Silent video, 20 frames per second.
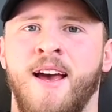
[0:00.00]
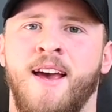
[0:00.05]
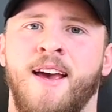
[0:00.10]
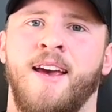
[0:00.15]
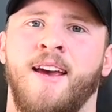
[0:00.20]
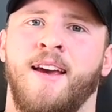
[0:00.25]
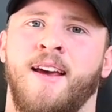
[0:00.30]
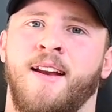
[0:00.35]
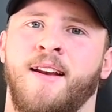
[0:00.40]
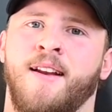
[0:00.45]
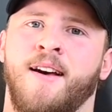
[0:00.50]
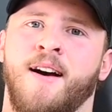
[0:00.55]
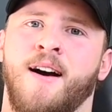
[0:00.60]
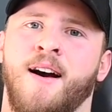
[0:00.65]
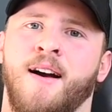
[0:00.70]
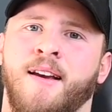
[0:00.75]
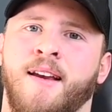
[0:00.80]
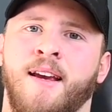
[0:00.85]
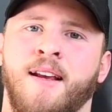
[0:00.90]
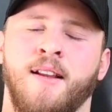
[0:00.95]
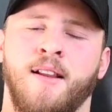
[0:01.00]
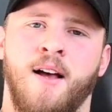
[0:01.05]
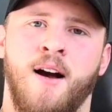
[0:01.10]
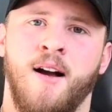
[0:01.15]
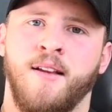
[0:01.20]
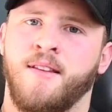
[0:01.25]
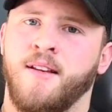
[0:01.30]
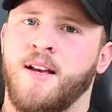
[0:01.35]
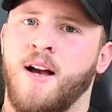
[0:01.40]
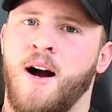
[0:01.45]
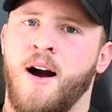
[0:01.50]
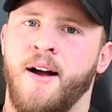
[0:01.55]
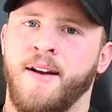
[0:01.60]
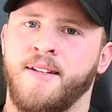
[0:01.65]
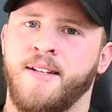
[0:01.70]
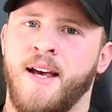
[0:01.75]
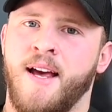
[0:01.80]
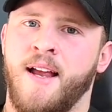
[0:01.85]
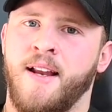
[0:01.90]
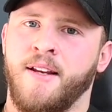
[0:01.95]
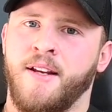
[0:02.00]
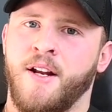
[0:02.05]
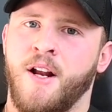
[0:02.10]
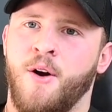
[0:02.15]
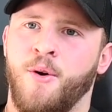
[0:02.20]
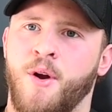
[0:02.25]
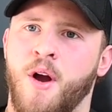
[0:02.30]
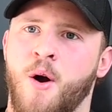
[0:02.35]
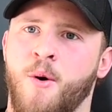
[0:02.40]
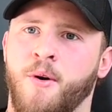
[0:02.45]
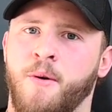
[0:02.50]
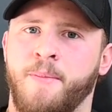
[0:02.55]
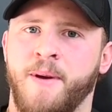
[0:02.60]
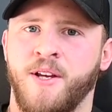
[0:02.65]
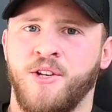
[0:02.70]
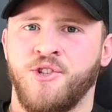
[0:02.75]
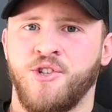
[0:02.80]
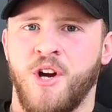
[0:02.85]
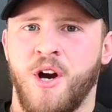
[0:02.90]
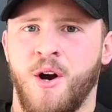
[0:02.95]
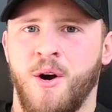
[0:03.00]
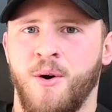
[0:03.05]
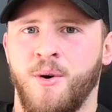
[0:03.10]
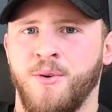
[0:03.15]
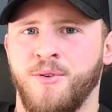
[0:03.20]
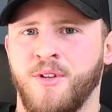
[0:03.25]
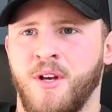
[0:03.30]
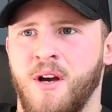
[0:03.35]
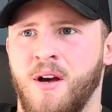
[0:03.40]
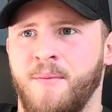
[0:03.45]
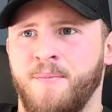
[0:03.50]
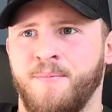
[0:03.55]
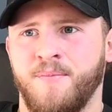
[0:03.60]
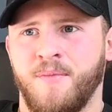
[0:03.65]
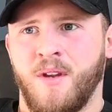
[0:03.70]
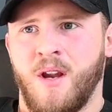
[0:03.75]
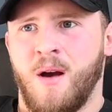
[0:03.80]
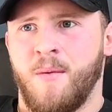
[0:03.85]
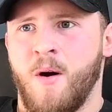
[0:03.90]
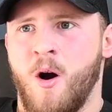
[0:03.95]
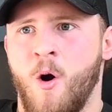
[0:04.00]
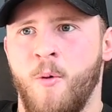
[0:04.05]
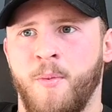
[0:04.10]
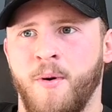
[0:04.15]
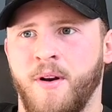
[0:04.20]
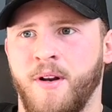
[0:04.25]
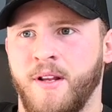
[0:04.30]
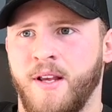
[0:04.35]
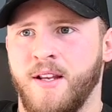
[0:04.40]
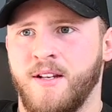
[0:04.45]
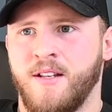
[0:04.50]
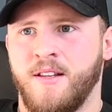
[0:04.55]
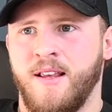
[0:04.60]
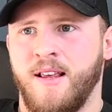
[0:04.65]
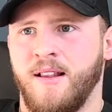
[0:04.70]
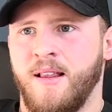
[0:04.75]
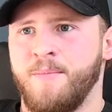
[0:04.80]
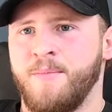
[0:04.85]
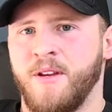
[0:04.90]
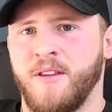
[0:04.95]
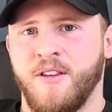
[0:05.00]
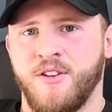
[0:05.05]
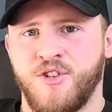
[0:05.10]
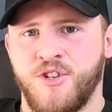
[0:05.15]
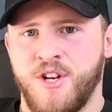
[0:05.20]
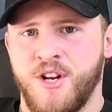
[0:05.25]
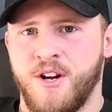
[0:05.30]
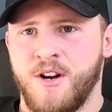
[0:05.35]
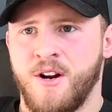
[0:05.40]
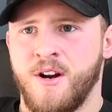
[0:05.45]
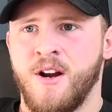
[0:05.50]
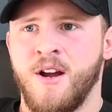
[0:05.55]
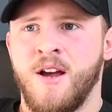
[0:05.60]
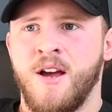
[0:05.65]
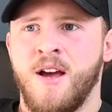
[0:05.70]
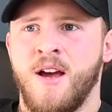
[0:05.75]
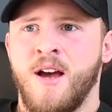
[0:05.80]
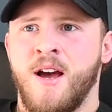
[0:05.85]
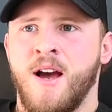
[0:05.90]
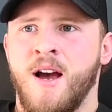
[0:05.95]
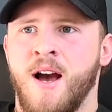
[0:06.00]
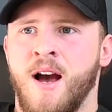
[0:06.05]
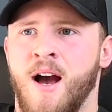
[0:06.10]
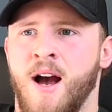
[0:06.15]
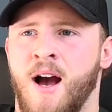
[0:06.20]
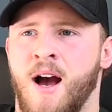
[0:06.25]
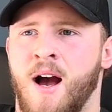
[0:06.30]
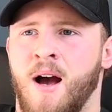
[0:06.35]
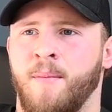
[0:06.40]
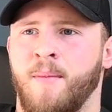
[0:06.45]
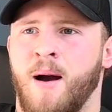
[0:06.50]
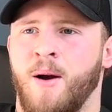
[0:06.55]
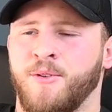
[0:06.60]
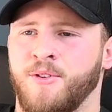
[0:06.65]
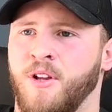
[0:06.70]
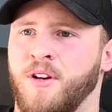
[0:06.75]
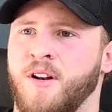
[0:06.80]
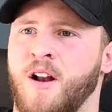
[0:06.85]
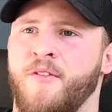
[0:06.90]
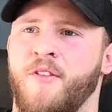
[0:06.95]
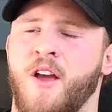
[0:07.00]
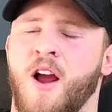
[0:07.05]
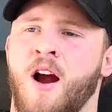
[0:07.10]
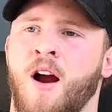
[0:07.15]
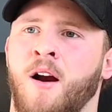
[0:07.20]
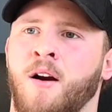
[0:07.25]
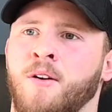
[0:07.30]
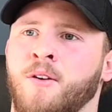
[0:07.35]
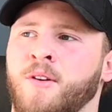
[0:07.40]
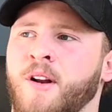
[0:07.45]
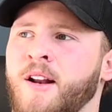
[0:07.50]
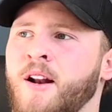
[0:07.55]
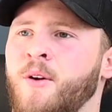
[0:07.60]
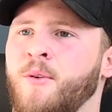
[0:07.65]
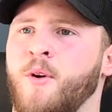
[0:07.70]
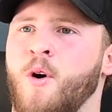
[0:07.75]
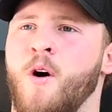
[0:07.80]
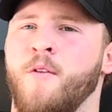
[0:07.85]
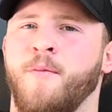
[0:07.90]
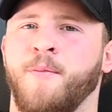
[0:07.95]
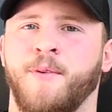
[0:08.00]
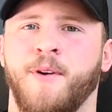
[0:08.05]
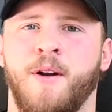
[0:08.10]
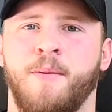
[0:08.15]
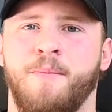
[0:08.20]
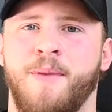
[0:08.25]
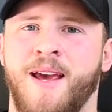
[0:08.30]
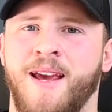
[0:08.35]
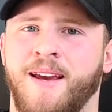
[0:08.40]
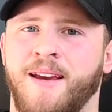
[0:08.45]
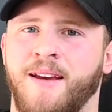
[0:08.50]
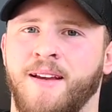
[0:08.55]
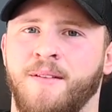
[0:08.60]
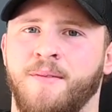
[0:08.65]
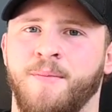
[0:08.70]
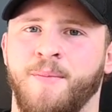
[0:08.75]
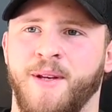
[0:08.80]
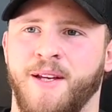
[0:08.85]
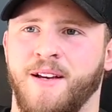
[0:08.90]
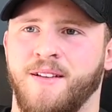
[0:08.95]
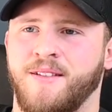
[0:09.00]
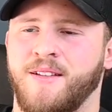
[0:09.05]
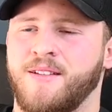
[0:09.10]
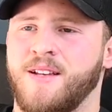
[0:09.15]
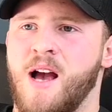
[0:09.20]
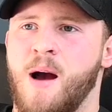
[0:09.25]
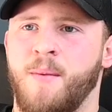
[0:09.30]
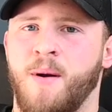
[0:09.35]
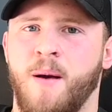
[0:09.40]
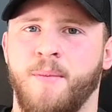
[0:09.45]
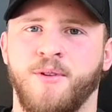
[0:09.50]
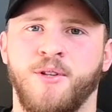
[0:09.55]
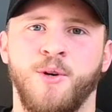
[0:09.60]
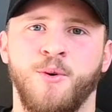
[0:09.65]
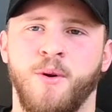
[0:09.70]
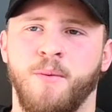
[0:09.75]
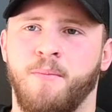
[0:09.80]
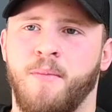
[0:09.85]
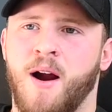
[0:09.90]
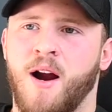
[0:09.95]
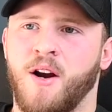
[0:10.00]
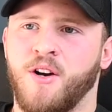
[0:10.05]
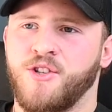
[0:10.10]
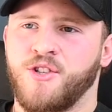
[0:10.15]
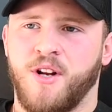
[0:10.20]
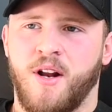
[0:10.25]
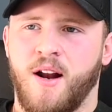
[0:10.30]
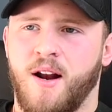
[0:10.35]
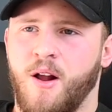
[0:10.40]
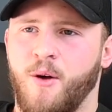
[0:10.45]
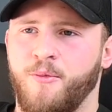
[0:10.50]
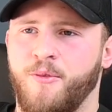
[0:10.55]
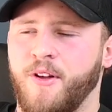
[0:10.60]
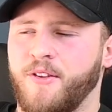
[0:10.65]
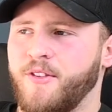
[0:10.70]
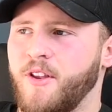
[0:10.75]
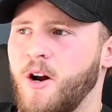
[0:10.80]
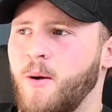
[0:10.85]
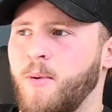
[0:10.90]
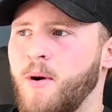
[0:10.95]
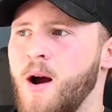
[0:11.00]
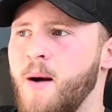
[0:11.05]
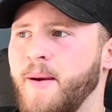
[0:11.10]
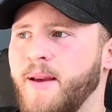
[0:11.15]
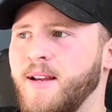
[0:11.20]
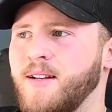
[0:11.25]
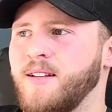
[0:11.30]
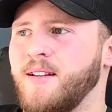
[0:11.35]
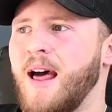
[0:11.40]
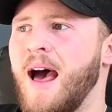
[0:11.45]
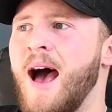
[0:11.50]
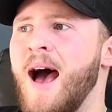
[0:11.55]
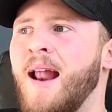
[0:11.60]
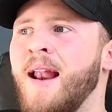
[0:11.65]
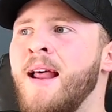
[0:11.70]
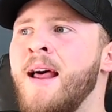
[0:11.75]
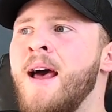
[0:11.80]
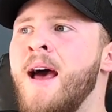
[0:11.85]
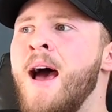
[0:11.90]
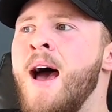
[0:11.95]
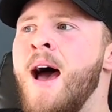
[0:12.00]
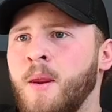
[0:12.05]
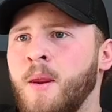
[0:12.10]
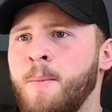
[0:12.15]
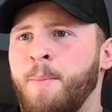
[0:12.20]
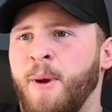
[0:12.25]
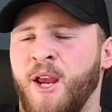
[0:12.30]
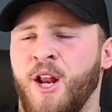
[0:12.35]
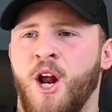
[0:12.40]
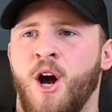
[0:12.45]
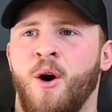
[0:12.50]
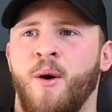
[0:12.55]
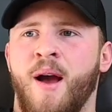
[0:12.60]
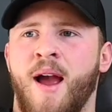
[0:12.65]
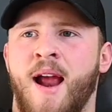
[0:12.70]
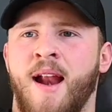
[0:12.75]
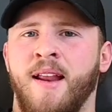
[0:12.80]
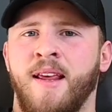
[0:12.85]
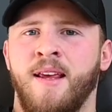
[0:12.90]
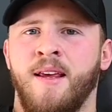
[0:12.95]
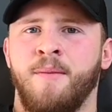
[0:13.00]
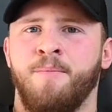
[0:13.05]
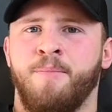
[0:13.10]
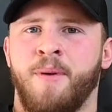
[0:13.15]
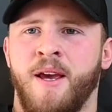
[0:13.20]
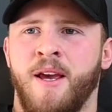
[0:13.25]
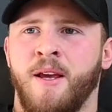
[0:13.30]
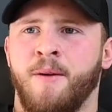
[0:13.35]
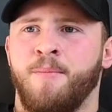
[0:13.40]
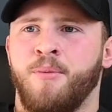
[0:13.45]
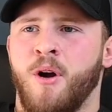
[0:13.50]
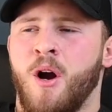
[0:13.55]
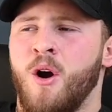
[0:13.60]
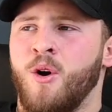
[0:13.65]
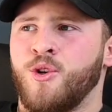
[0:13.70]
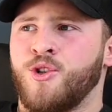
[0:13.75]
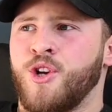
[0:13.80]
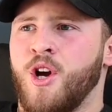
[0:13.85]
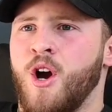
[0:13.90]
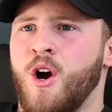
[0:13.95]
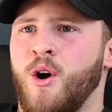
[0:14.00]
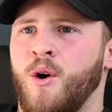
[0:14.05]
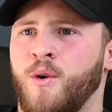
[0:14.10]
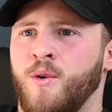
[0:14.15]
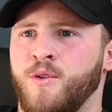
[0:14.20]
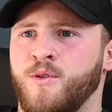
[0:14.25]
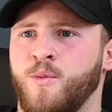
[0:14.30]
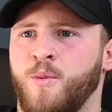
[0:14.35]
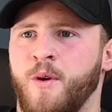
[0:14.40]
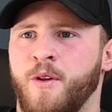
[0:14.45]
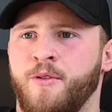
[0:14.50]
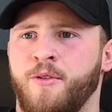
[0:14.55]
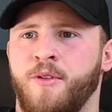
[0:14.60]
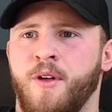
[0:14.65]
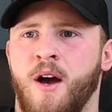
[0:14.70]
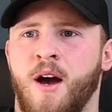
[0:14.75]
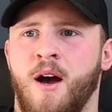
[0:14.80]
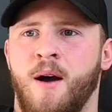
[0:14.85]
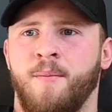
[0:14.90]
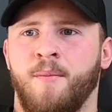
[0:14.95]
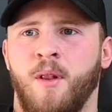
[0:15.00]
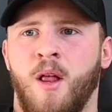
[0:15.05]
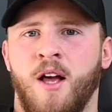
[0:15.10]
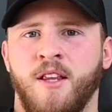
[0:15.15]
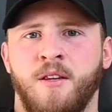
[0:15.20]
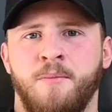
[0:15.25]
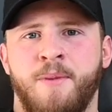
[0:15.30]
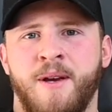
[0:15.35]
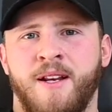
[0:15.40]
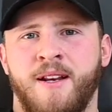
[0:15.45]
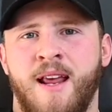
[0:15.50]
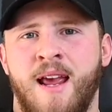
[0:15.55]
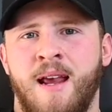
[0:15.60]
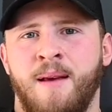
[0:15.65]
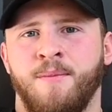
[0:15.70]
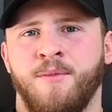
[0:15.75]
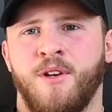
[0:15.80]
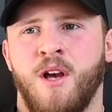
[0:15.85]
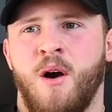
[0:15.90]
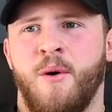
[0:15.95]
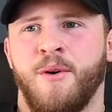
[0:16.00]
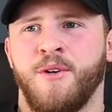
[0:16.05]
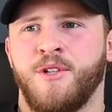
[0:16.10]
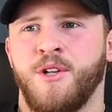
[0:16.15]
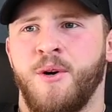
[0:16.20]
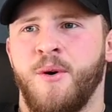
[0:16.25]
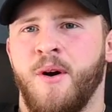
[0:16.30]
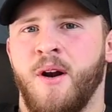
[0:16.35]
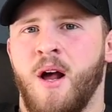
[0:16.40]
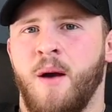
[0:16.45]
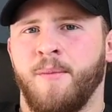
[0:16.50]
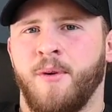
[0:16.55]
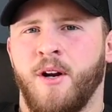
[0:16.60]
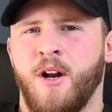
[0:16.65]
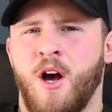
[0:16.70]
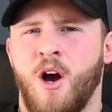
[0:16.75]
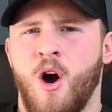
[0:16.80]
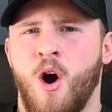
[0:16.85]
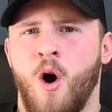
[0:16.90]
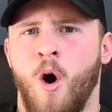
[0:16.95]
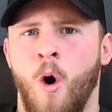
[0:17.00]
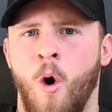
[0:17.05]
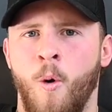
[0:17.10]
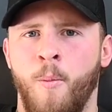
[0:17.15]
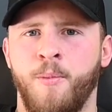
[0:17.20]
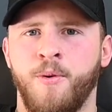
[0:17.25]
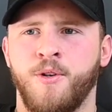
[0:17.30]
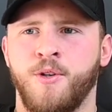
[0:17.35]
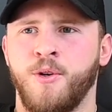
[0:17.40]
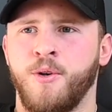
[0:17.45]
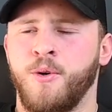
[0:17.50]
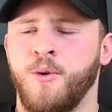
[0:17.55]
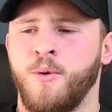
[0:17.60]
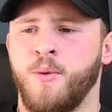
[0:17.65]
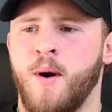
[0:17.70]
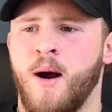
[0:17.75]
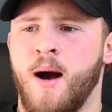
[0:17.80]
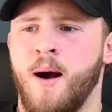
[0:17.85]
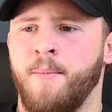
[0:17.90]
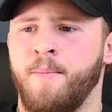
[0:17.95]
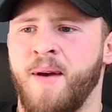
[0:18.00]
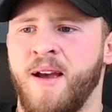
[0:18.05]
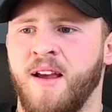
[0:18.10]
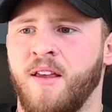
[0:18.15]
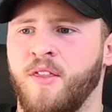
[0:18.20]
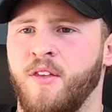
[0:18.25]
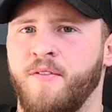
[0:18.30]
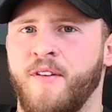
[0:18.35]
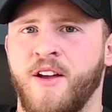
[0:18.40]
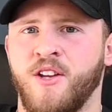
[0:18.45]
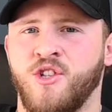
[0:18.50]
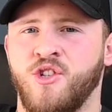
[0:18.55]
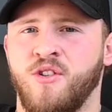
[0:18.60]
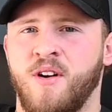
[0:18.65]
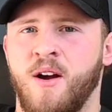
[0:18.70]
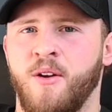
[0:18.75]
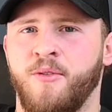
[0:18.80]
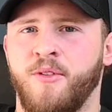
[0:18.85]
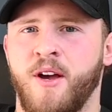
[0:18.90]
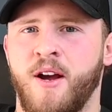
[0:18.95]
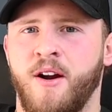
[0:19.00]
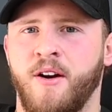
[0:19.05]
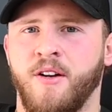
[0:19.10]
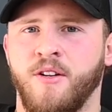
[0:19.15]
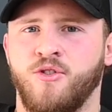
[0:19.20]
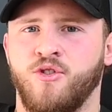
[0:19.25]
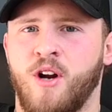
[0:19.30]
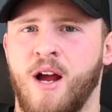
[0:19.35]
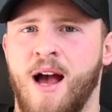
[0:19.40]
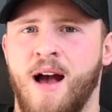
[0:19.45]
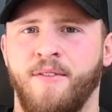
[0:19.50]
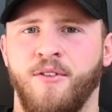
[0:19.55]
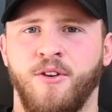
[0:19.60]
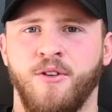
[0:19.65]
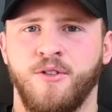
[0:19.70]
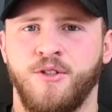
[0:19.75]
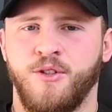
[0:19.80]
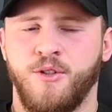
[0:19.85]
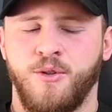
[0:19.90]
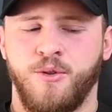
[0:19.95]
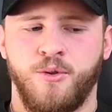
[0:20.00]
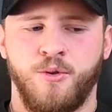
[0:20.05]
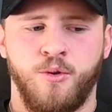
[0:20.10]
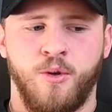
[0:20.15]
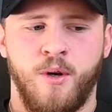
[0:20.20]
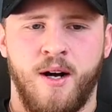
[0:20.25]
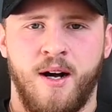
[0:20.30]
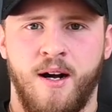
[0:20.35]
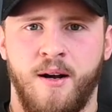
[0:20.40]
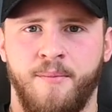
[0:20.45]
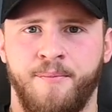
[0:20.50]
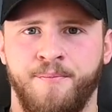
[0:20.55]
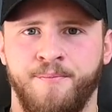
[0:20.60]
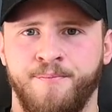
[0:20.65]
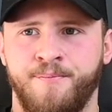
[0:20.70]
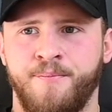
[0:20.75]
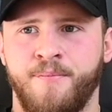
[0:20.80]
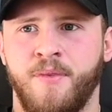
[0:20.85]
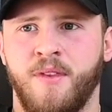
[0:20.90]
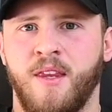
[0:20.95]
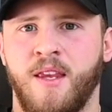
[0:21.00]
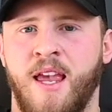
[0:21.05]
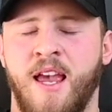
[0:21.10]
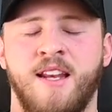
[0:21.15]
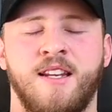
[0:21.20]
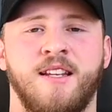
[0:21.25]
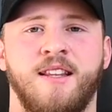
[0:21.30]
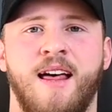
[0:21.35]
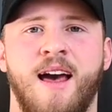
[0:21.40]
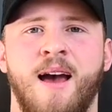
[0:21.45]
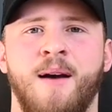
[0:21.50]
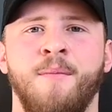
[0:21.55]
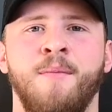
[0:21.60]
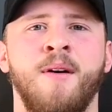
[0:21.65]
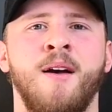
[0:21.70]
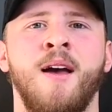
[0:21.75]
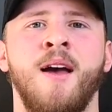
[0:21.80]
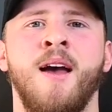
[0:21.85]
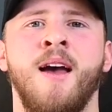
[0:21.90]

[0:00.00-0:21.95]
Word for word: and uh, get lots of content, you know, going to big shows. Um, I'm hoping to get to the Olympia this year. Um, I was looking at the Arnold. I don't know if I'm going to make it because it's coming up soon in March. I don't think that I'll probably get to that. But you know, any big pro shows with um, lots of big names going to it, I'm gonna hope to um, make the venture out there to travel to um, get to them